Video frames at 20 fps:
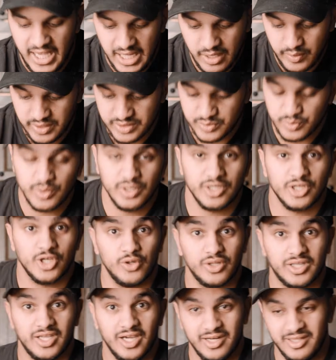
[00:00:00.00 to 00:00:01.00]
anyways, we're gonna
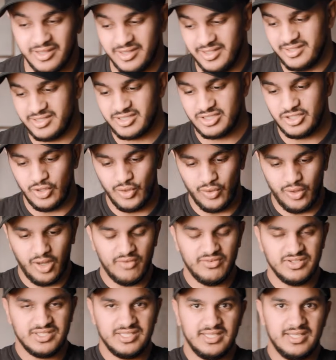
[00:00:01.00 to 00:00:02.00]
go to cutting this. So
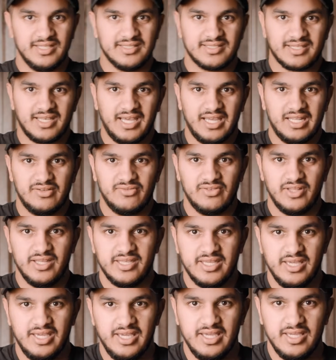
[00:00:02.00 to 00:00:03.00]
obviously it's kind of
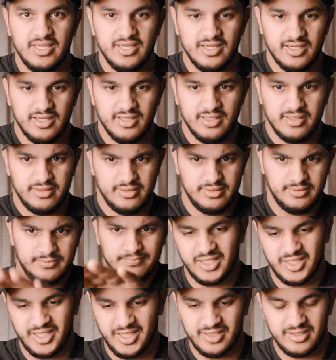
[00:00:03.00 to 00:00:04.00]
like
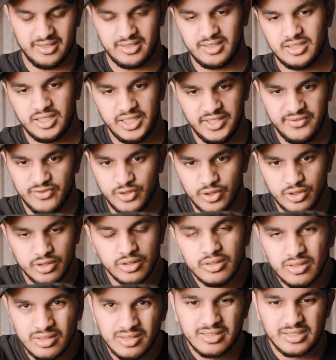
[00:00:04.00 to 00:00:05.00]
again, a
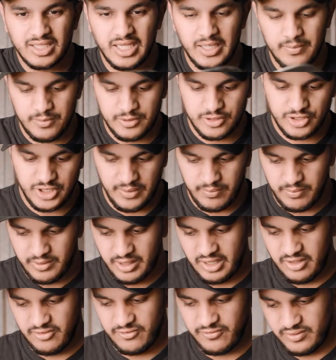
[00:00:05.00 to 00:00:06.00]
cleaver type shaped
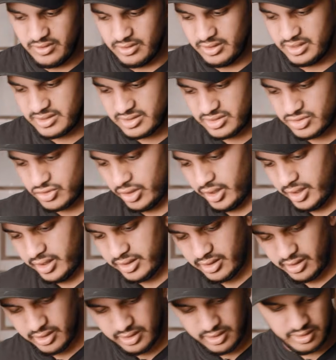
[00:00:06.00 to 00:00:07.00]
knife, and let's try
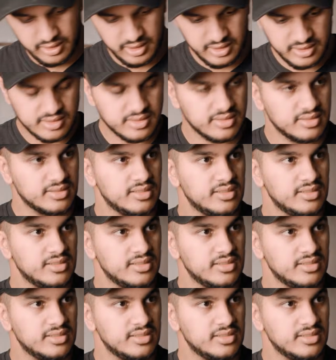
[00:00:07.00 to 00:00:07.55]
cutting this